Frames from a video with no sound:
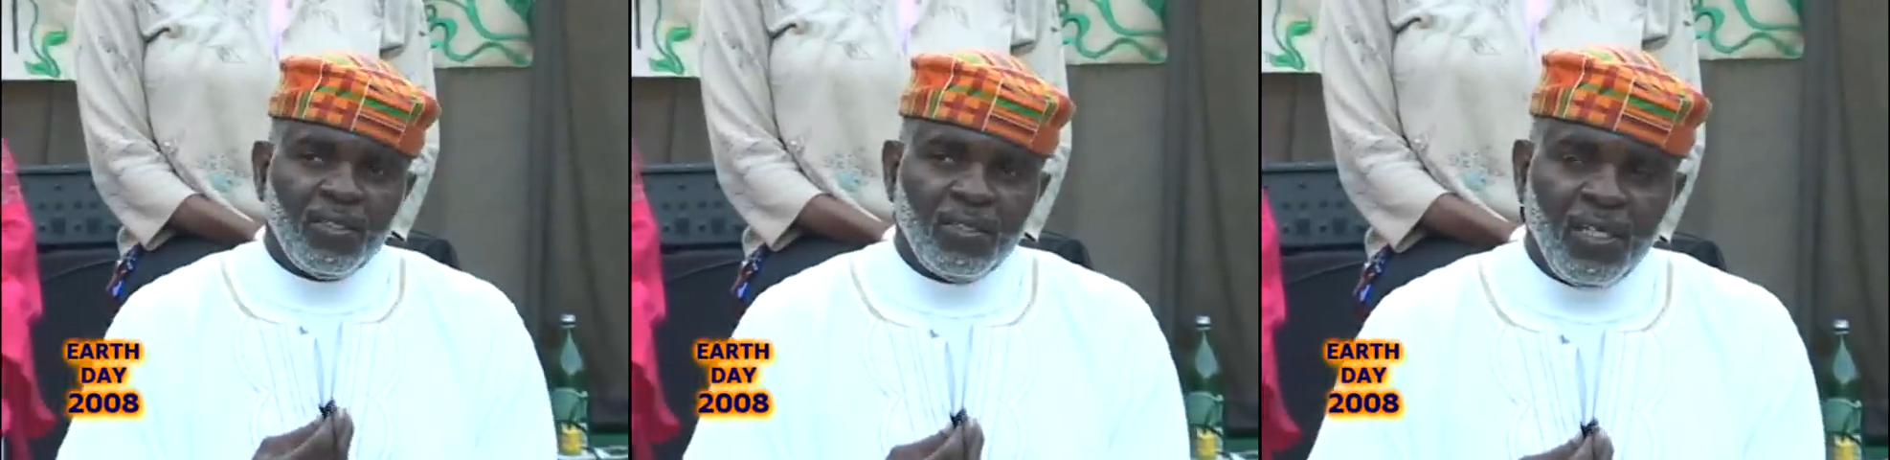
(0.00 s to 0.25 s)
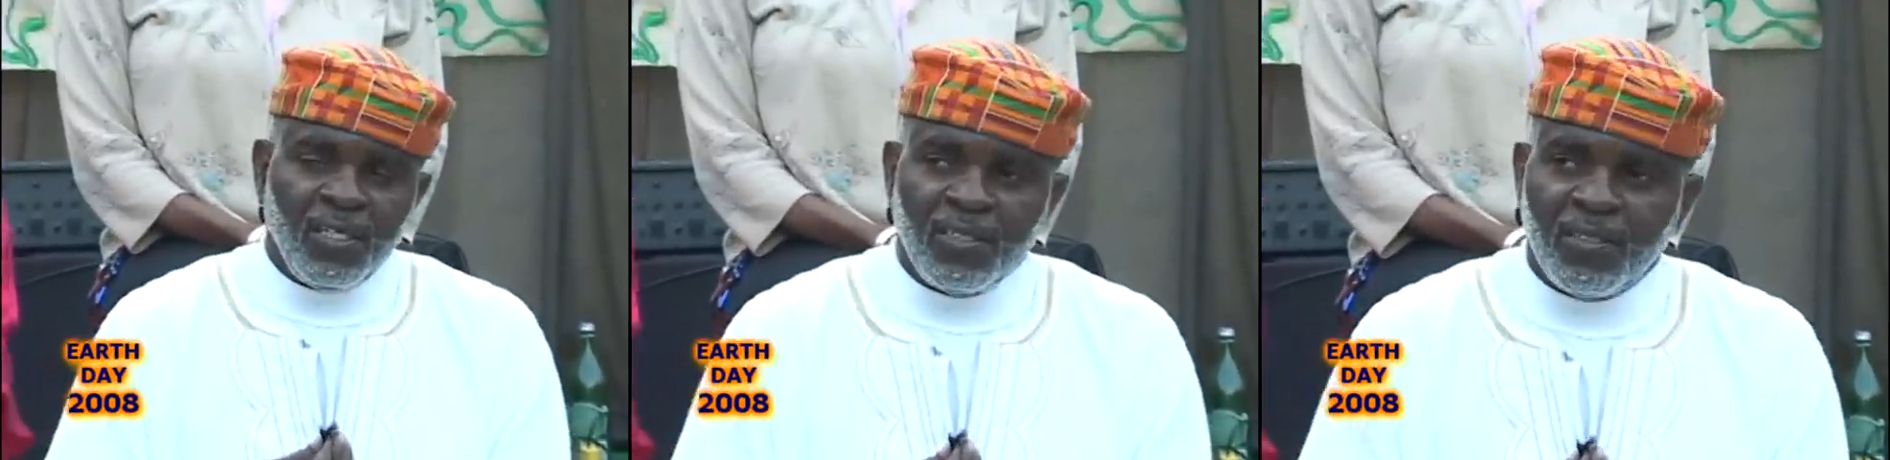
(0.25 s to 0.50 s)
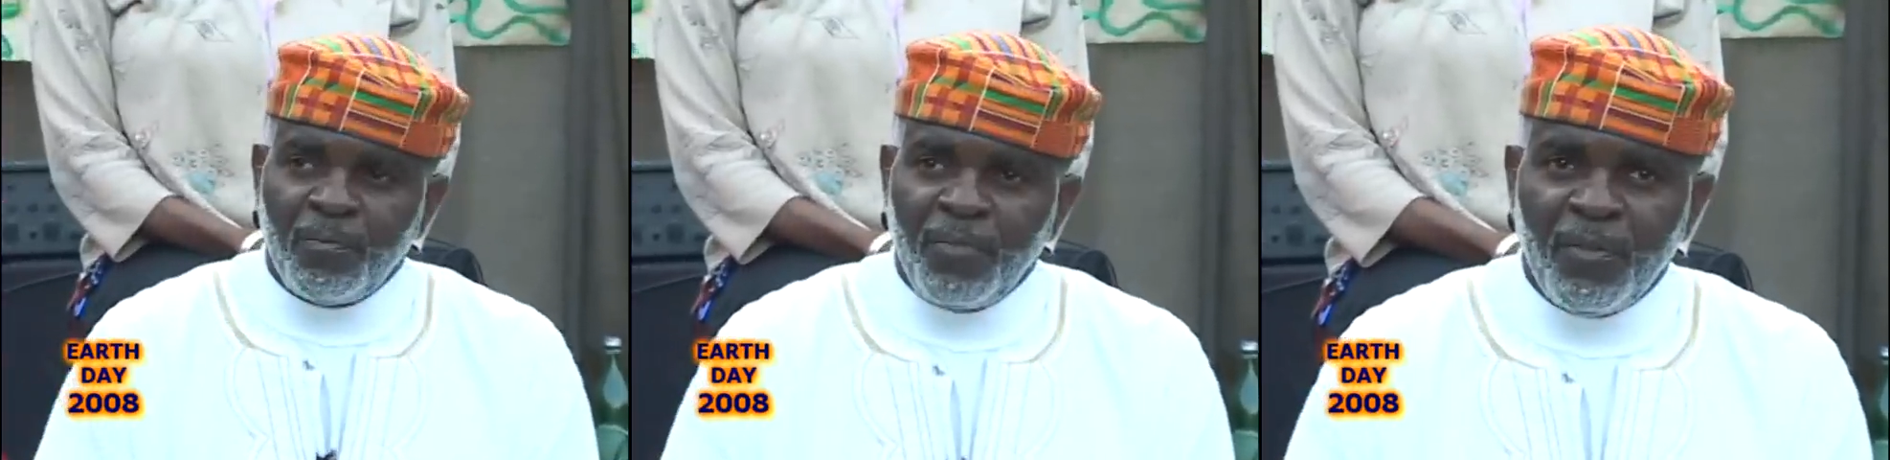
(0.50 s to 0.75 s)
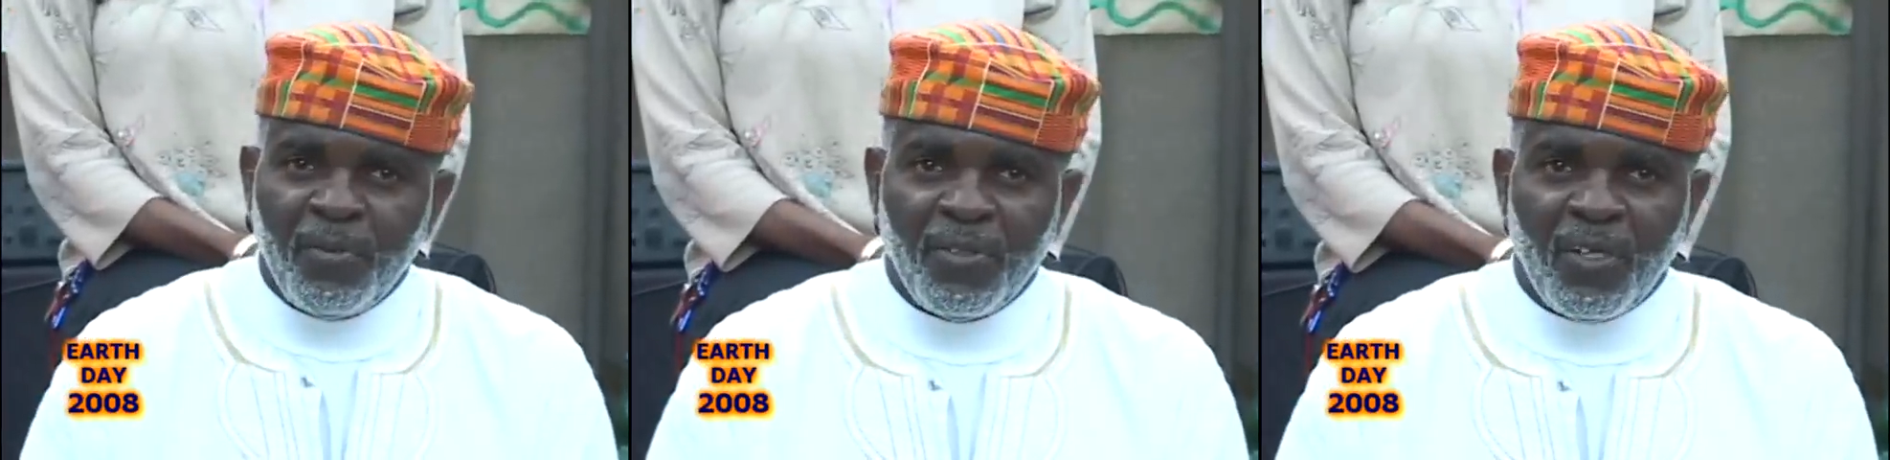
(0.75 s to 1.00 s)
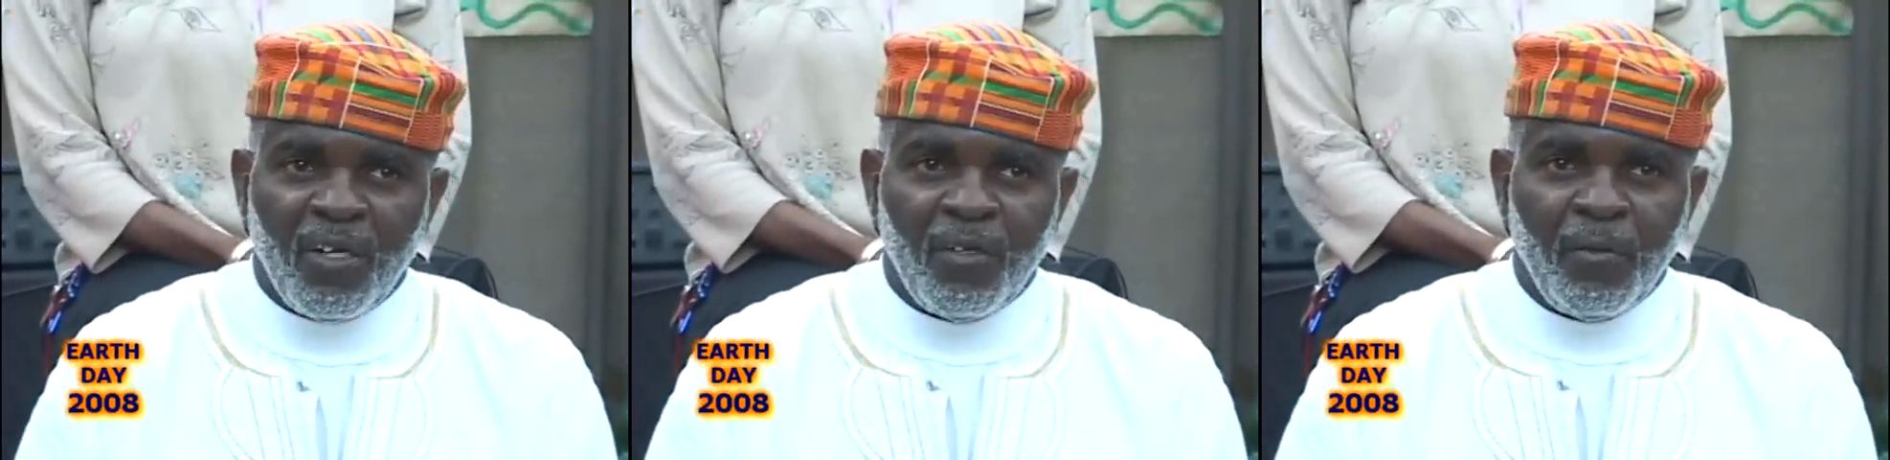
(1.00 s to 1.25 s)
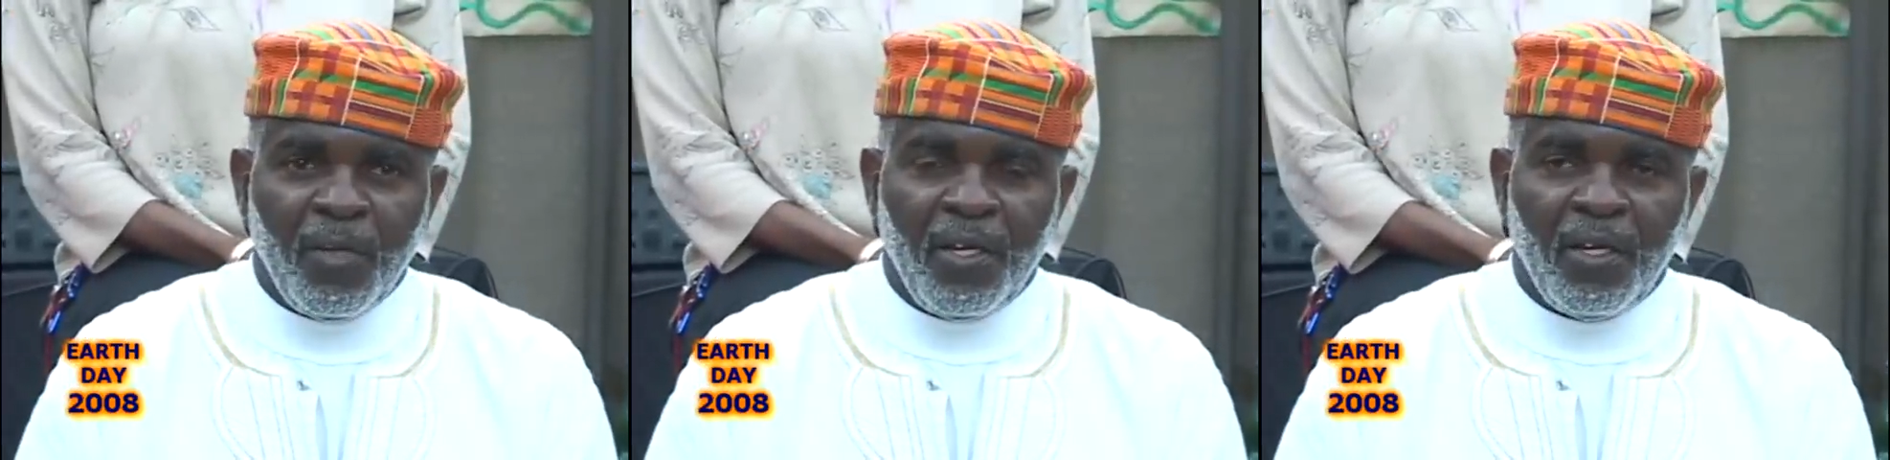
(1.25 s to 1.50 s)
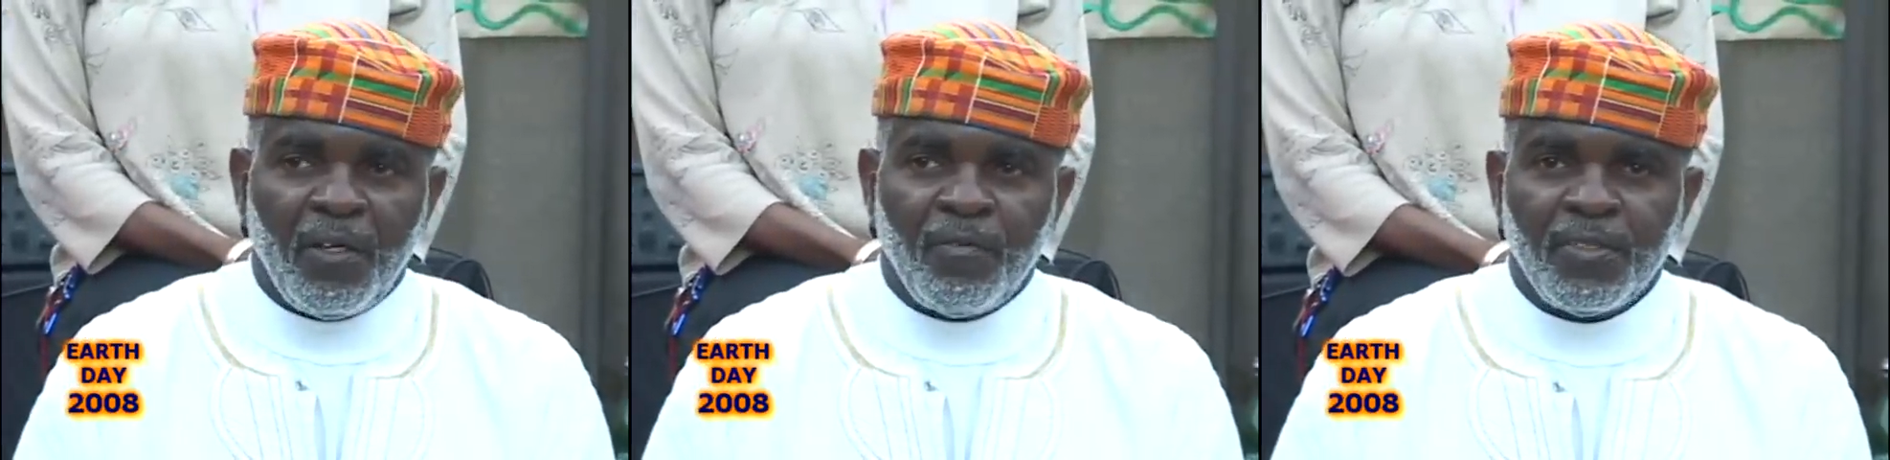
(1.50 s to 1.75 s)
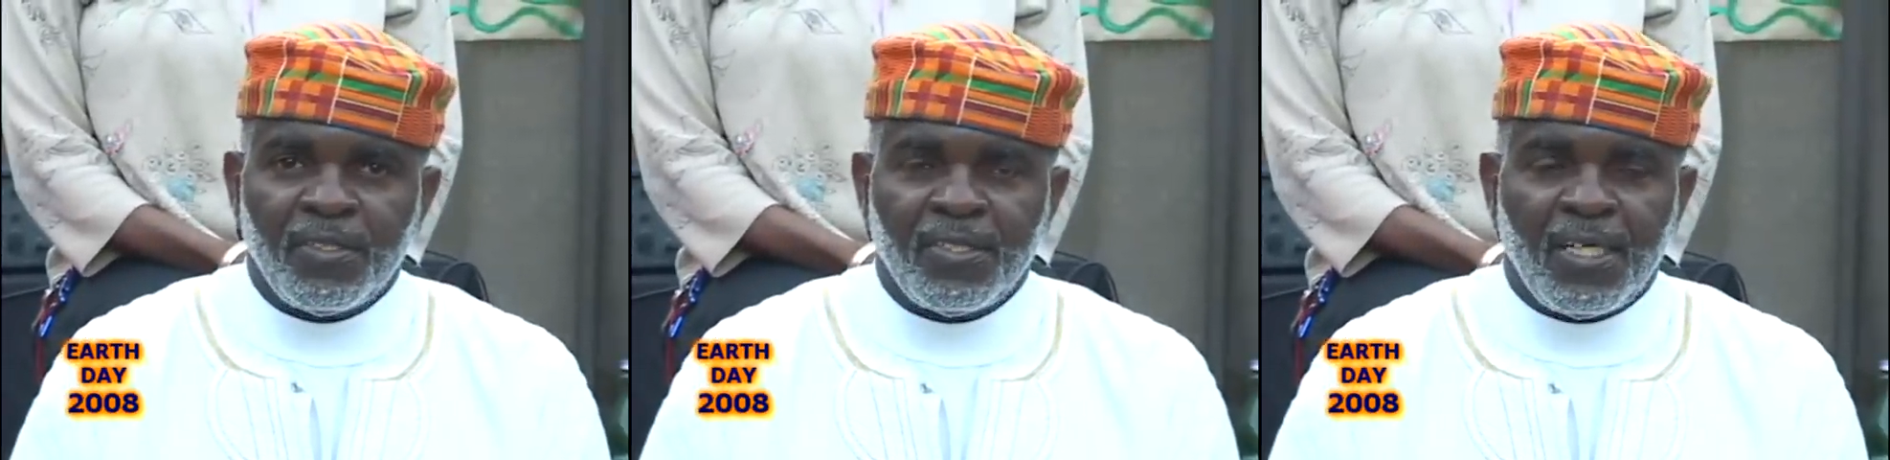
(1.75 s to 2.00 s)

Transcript: things that people are not aware of is